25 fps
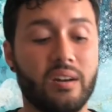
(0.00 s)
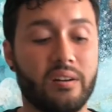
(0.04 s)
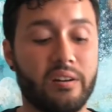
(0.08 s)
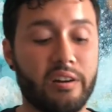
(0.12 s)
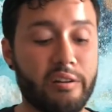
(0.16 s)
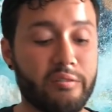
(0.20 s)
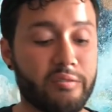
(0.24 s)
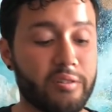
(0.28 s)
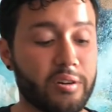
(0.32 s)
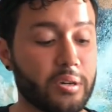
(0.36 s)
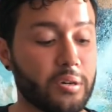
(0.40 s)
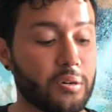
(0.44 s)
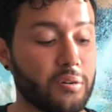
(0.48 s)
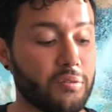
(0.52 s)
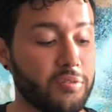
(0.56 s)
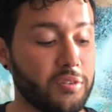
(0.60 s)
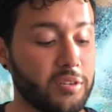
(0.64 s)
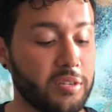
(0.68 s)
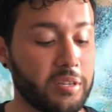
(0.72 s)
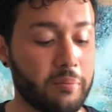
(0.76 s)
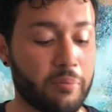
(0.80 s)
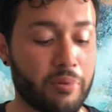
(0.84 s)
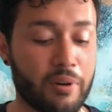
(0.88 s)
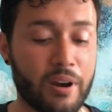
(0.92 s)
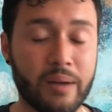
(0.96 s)
All right, Virgo,
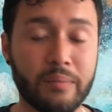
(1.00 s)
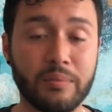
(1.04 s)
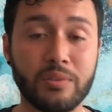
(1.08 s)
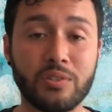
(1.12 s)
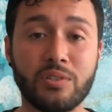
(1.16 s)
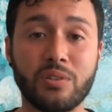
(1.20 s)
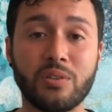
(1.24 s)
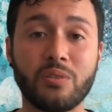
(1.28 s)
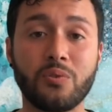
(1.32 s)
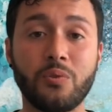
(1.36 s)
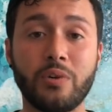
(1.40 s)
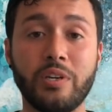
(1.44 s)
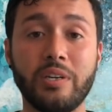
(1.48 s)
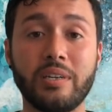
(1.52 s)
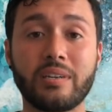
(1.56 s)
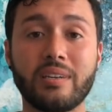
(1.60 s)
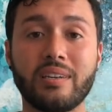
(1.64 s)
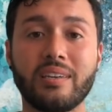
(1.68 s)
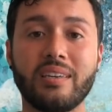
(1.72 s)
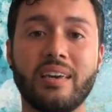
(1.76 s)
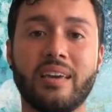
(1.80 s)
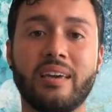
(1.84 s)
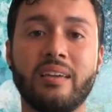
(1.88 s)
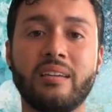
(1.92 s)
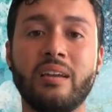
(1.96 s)
really promising week.
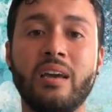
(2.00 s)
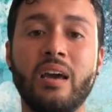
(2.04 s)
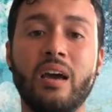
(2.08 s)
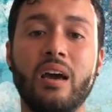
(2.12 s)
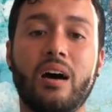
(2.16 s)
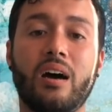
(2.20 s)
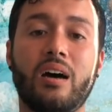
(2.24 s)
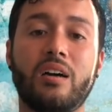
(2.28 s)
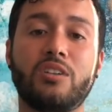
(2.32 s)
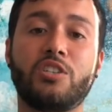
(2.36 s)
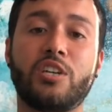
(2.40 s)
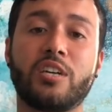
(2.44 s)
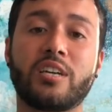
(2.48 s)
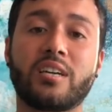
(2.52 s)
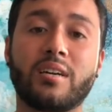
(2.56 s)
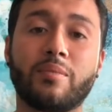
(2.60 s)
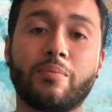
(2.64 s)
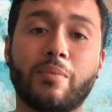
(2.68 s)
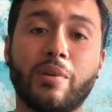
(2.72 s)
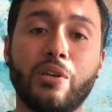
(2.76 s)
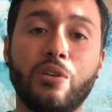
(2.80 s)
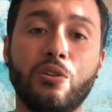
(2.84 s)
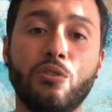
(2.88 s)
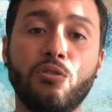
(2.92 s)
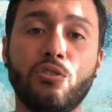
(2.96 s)
Again, uh, check out
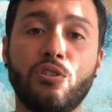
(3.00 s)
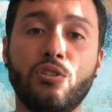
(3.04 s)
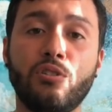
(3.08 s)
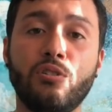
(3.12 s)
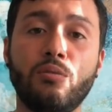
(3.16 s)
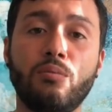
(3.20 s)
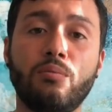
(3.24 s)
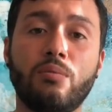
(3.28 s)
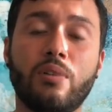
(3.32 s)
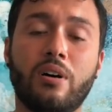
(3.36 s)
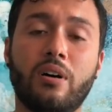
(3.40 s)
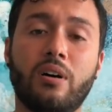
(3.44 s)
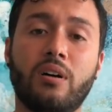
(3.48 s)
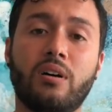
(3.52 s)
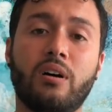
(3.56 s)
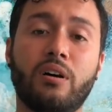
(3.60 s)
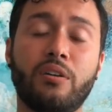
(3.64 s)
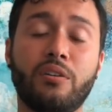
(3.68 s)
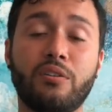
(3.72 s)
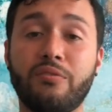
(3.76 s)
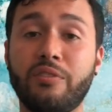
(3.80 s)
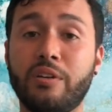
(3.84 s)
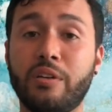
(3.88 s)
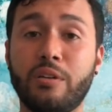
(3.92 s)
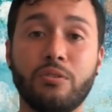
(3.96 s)
my YouTube, uh,
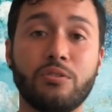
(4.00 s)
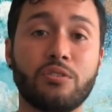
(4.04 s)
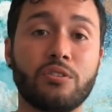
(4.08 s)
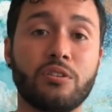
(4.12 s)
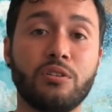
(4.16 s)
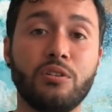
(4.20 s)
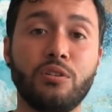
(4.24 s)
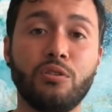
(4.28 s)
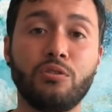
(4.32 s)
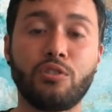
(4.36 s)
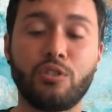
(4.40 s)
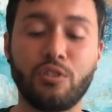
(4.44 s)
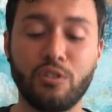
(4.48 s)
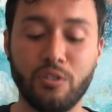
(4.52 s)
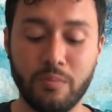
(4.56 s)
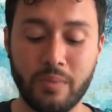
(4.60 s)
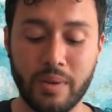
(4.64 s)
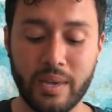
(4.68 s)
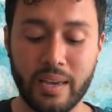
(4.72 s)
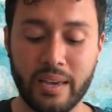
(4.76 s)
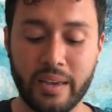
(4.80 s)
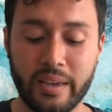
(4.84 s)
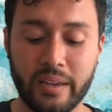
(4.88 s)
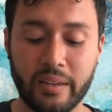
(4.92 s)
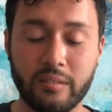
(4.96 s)
other videos on YouTube,
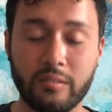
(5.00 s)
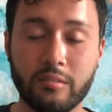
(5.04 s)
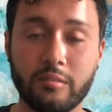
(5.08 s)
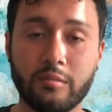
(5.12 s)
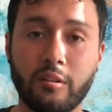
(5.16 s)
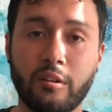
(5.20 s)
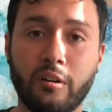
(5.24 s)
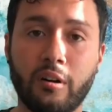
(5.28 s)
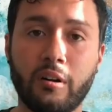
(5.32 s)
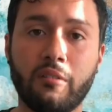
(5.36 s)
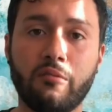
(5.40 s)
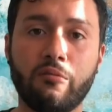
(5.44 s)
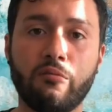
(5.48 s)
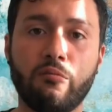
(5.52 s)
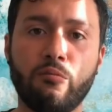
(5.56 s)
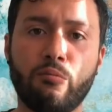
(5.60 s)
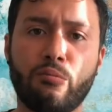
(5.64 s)
and uh,